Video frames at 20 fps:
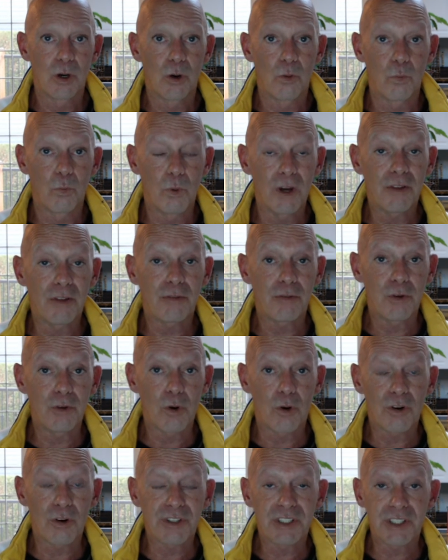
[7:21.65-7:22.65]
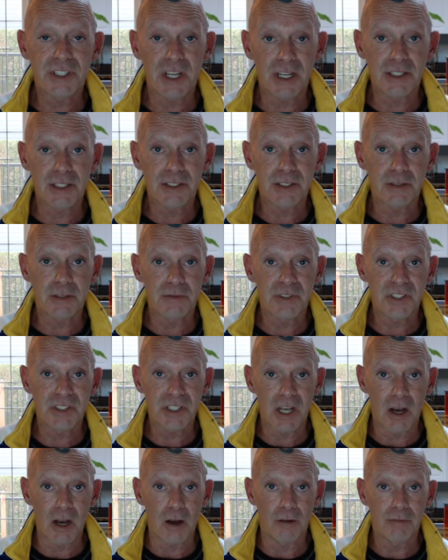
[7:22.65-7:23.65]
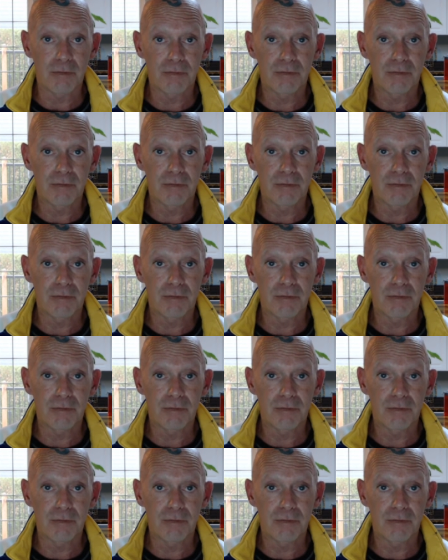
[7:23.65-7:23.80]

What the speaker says: with your sense of self.